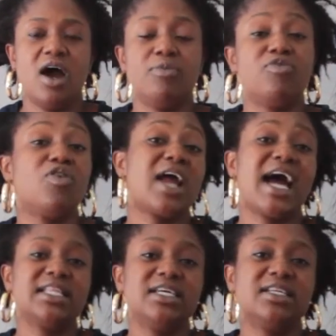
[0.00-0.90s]
Rhode
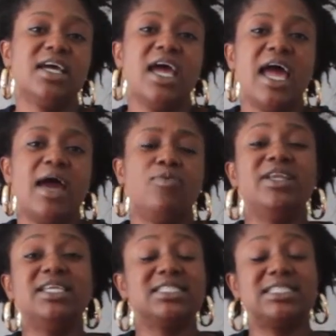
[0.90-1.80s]
Island. And
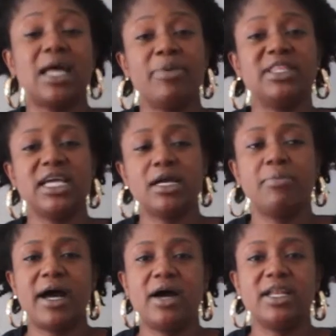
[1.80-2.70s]
we need to stop and think
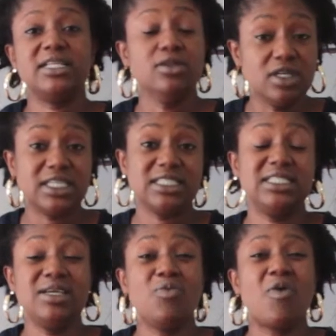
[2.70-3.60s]
about and look and
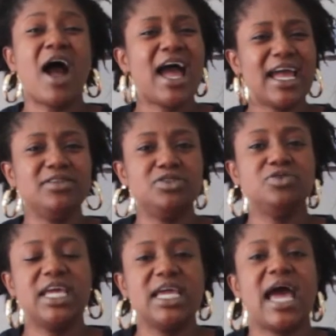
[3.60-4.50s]
see, why
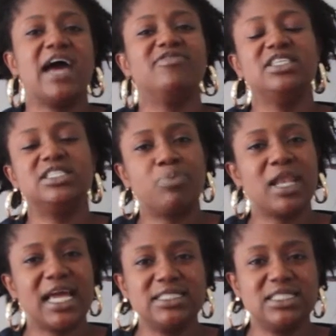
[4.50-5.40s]
do they have these
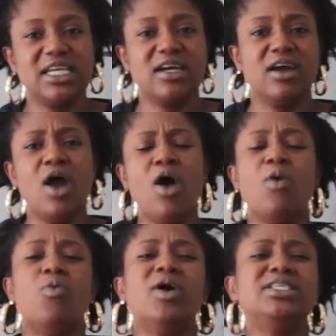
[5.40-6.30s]
plants there?
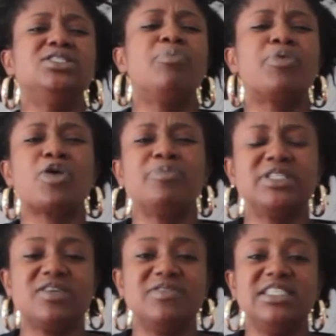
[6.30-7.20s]
What is the
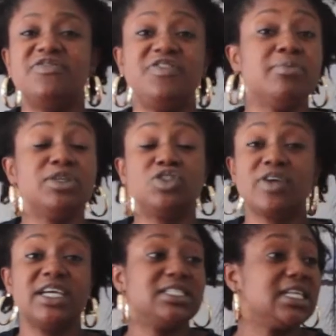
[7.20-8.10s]
purpose of these FEMA
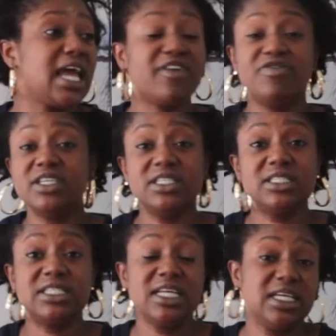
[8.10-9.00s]
trains in every
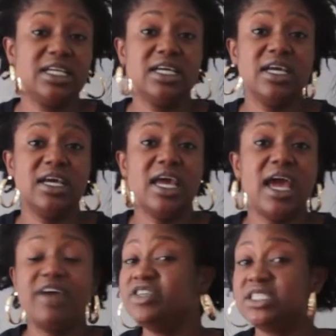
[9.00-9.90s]
city?
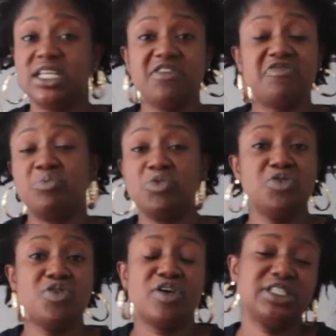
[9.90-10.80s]
Every city from
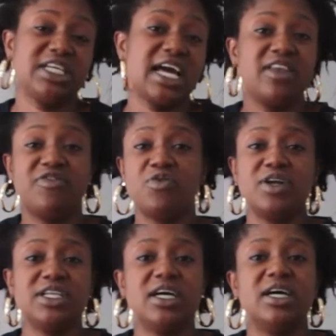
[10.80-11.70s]
New York to
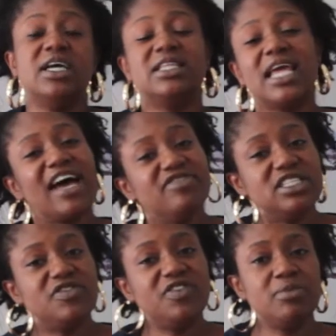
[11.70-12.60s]
California, they have
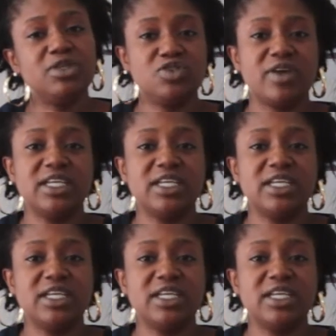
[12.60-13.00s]
these FEMA